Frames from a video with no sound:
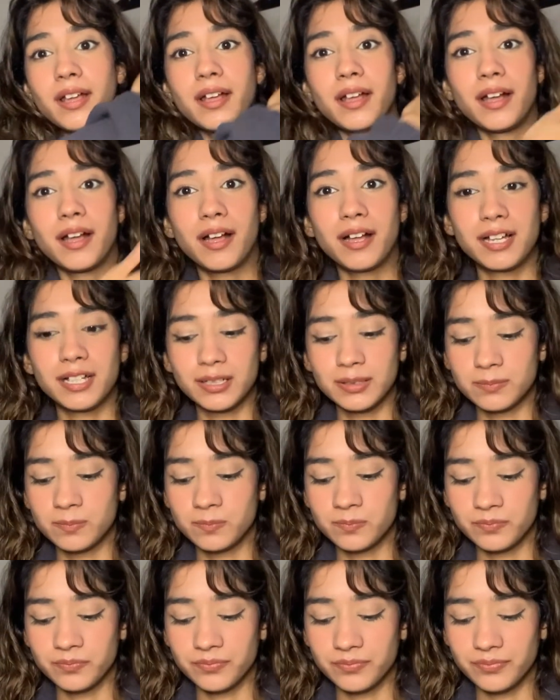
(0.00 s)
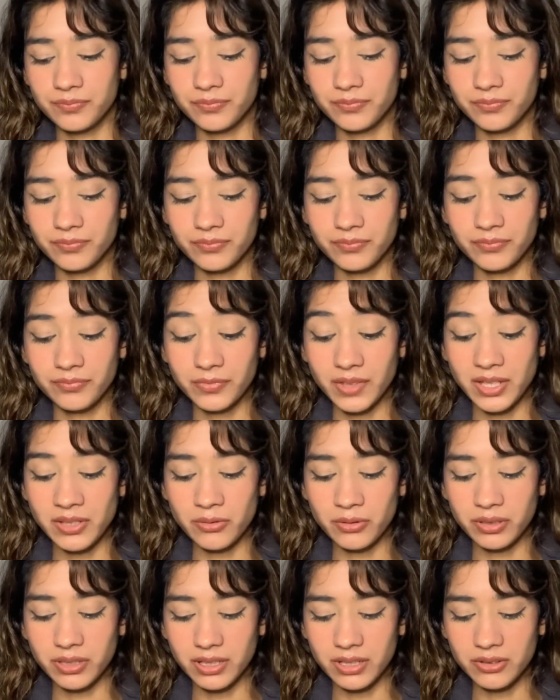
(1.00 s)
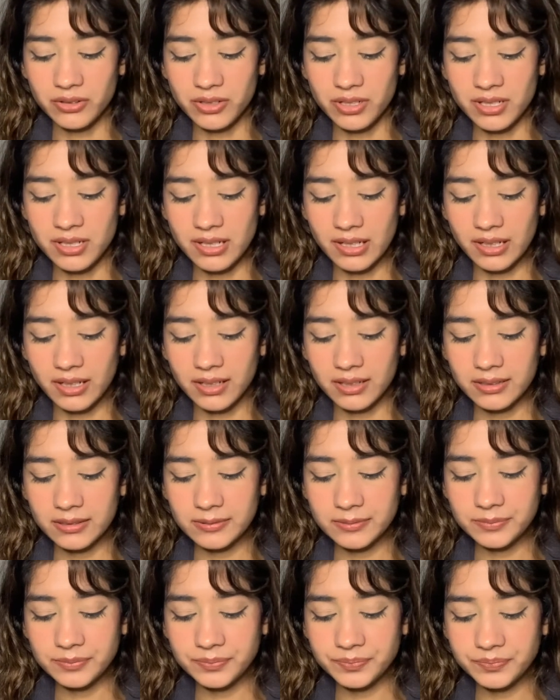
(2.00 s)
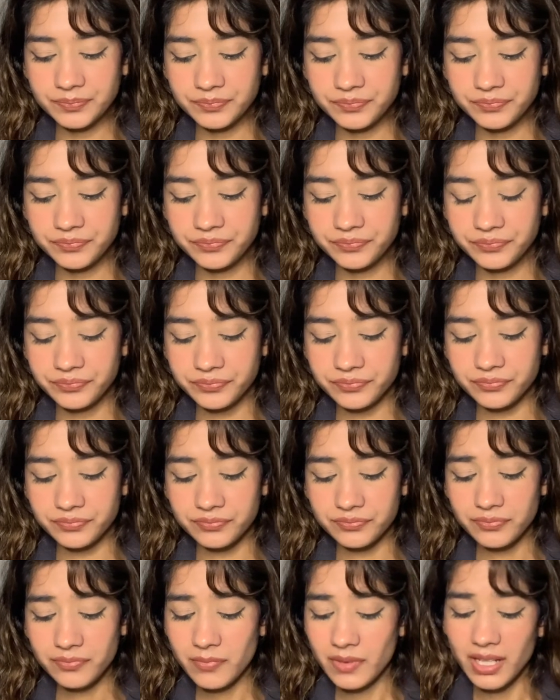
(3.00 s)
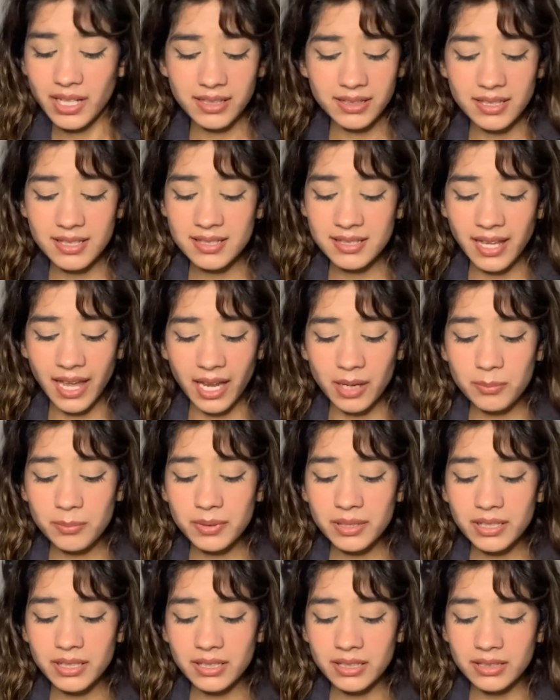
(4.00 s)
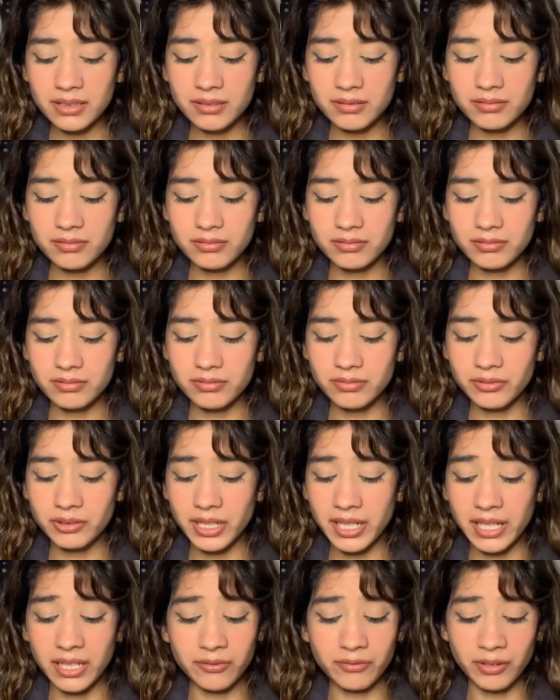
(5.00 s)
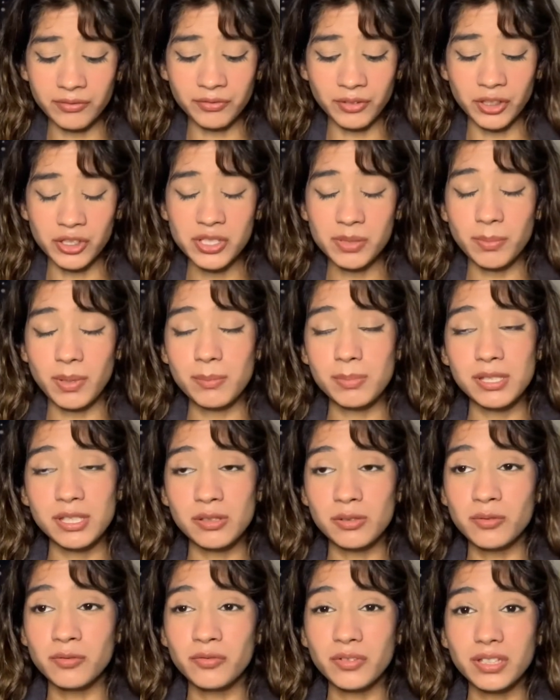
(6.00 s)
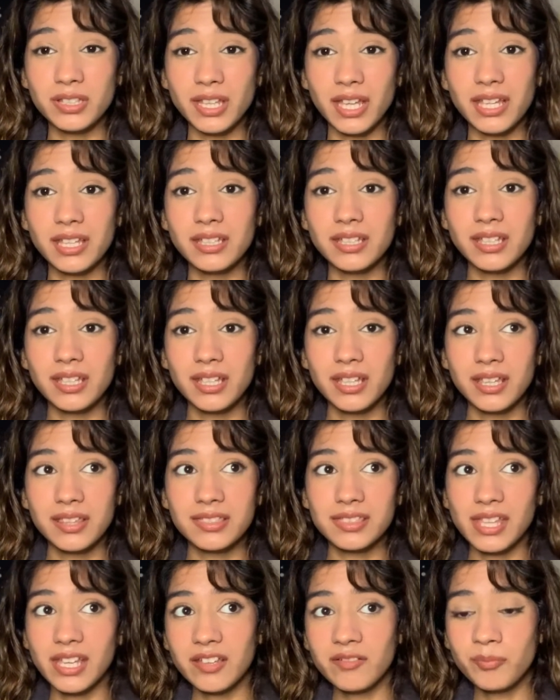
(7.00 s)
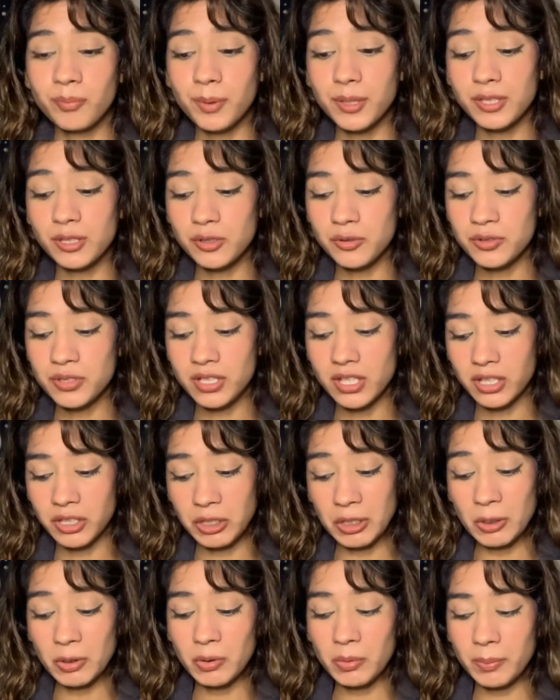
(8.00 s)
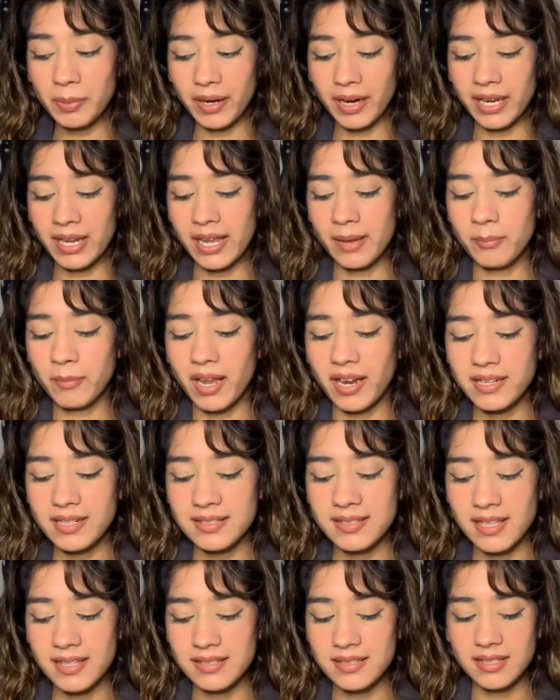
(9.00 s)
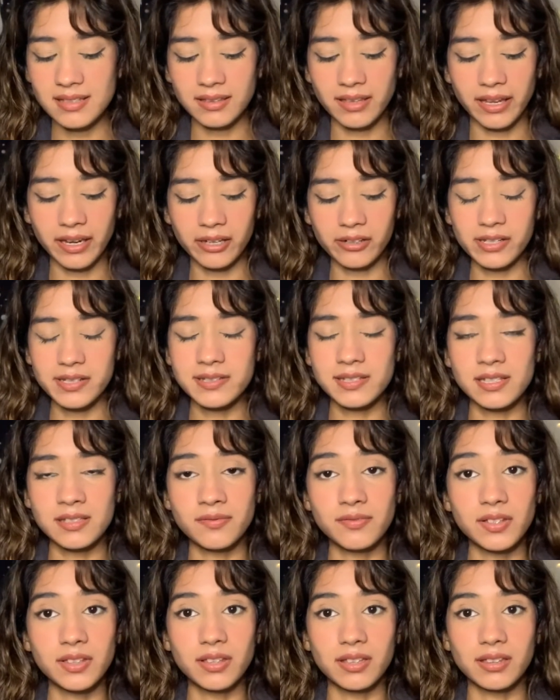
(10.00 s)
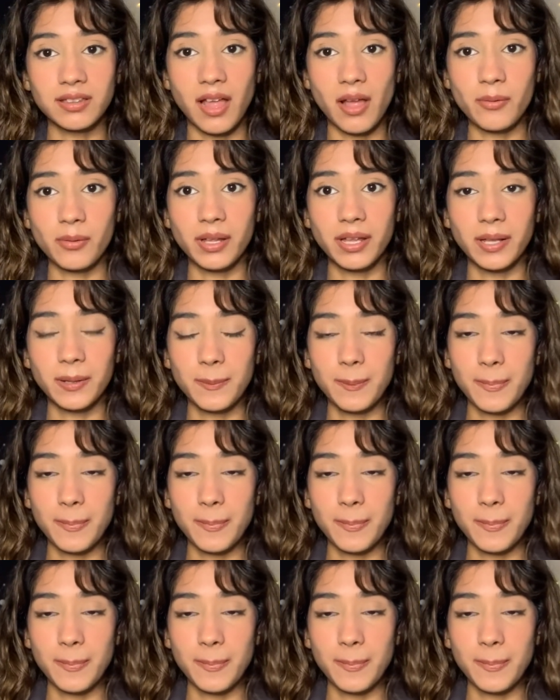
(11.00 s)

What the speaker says: That's really interesting. This can be in reverse. Maybe you feel like they've been using you, but I am kind of sensing that Aries is feeling that way.